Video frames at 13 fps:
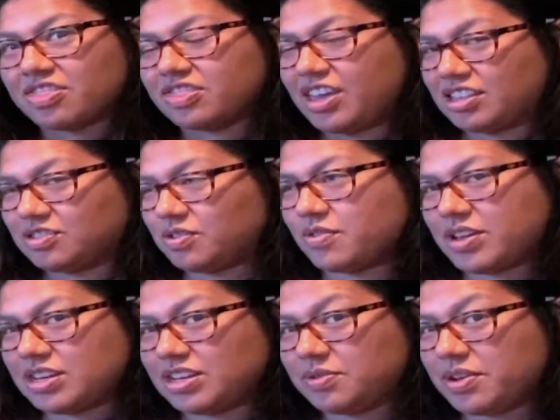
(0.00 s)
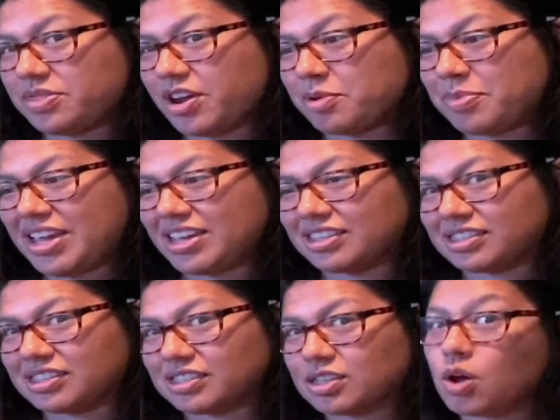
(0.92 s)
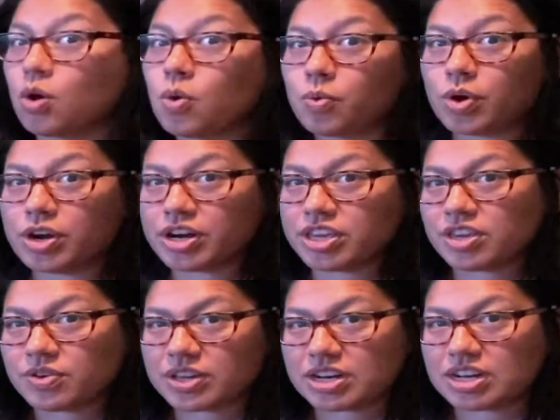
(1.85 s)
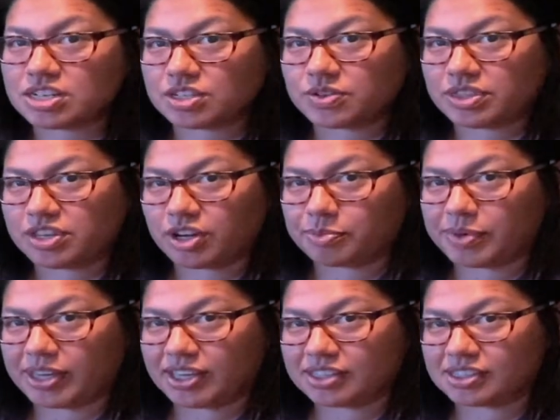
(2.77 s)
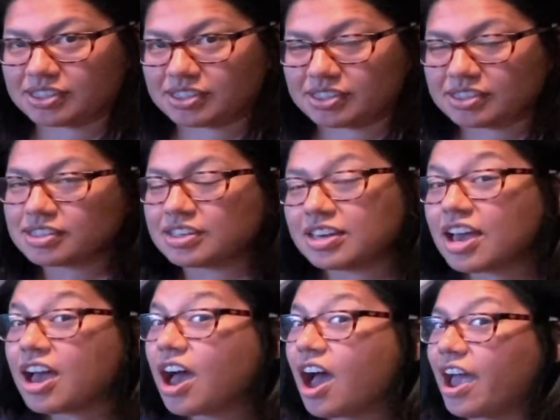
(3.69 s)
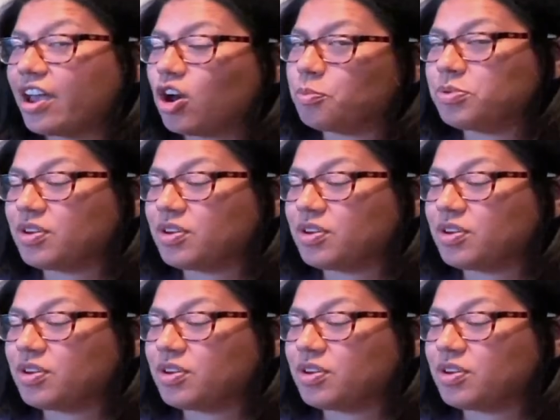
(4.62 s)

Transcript: That's what we did with our beads. What are you gonna do with your beads? I hope